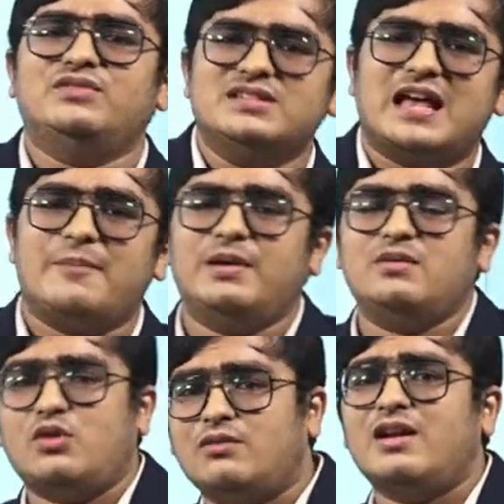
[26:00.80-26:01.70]
if this
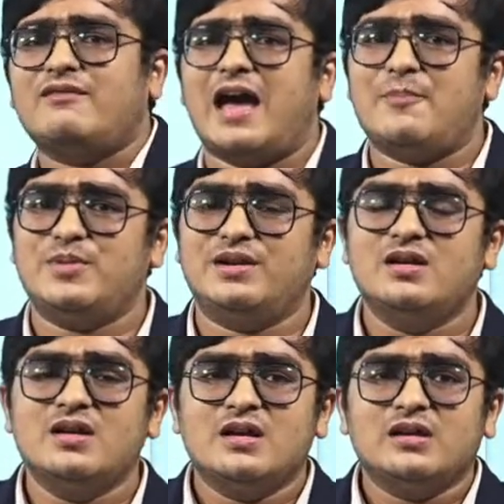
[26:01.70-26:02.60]
happened, what would have
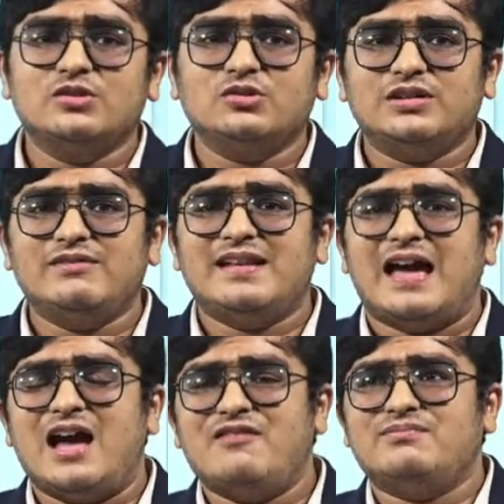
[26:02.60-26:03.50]
happened. You know, they will
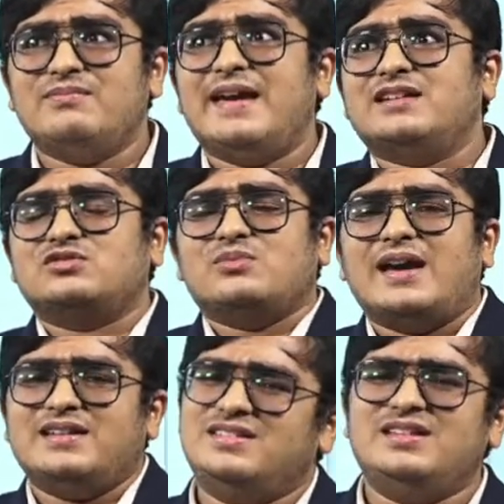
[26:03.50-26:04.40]
have X,
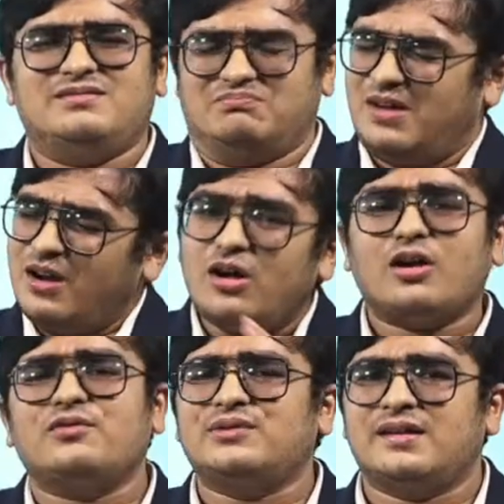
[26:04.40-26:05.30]
Y, Z, a
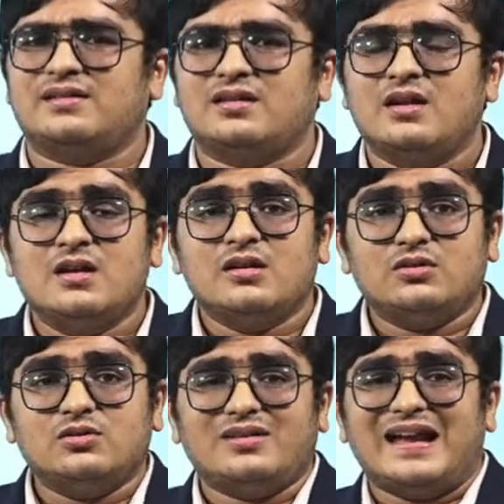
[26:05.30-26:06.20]
lot of things.
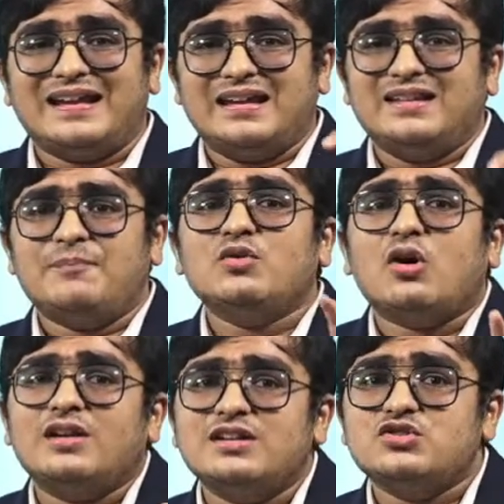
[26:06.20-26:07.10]
So that in-depth
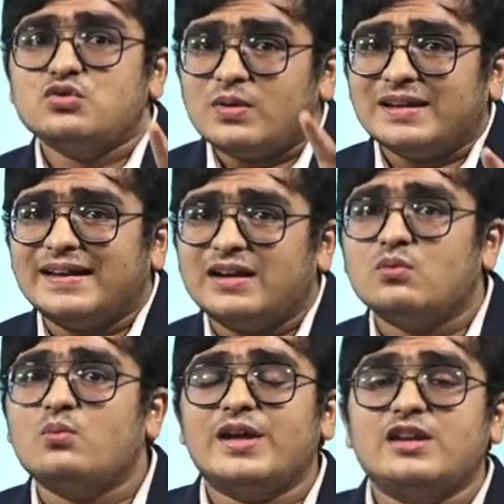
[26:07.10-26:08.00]
knowledge you will
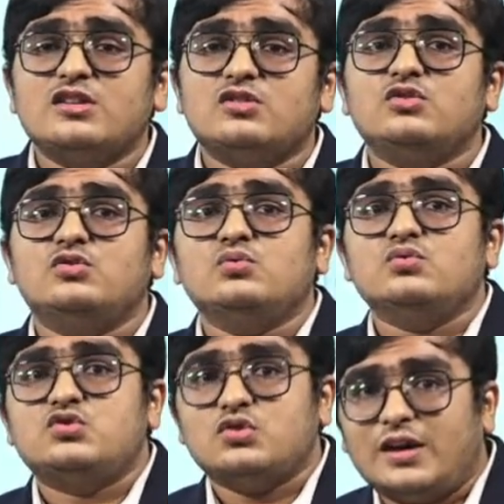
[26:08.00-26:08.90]
get when
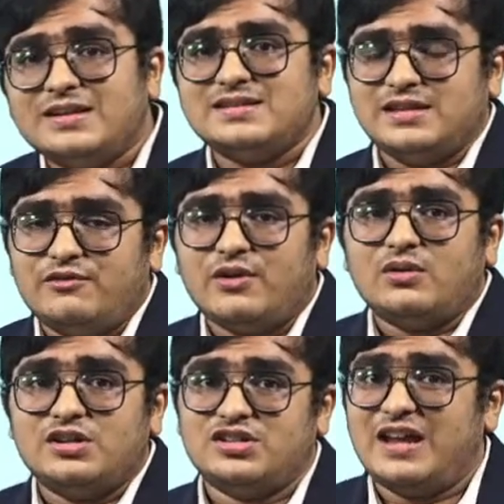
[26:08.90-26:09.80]
you join CA
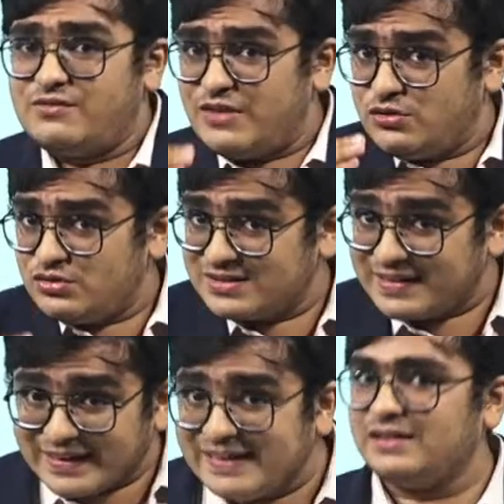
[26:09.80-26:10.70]
Foundation and when you
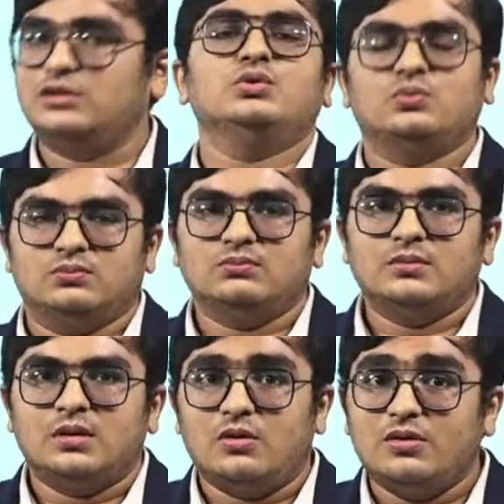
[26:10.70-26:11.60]
study it through.
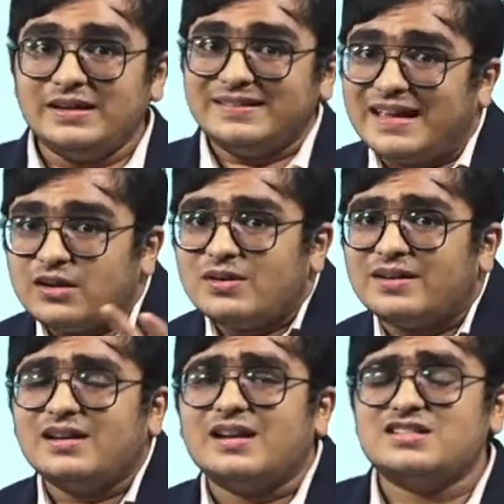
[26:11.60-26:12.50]
Only then you will
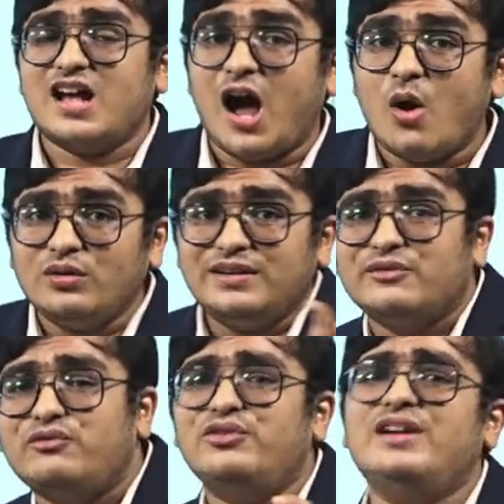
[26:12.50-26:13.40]
realize how
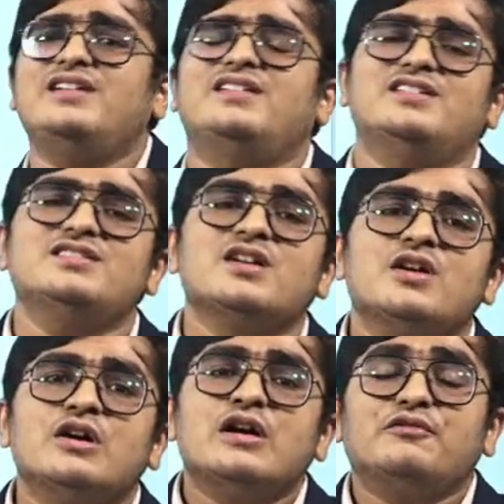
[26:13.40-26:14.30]
different it is
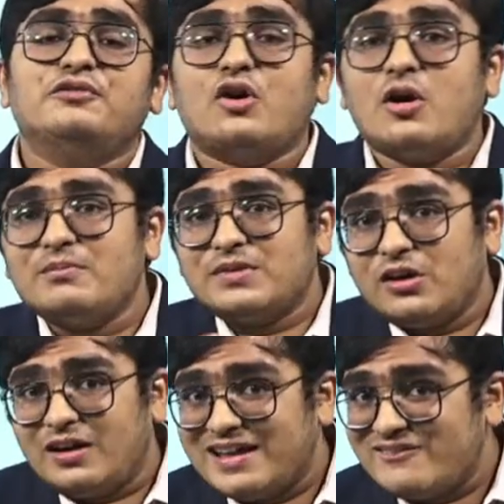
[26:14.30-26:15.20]
from
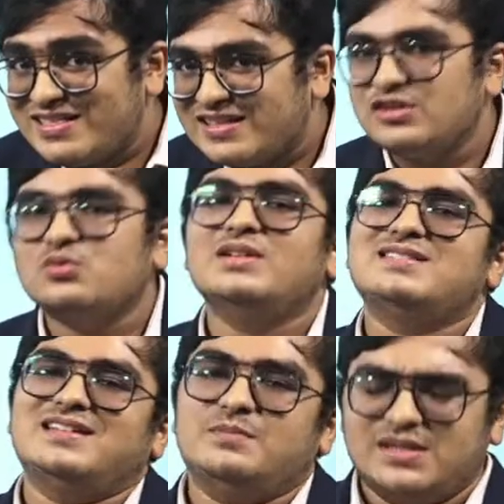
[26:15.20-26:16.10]
your 11th and
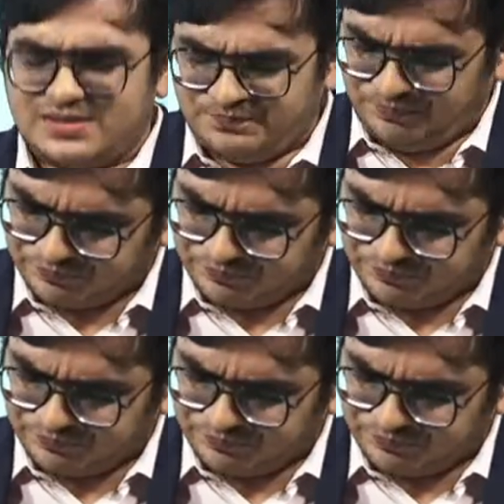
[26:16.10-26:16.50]
12th syllabus.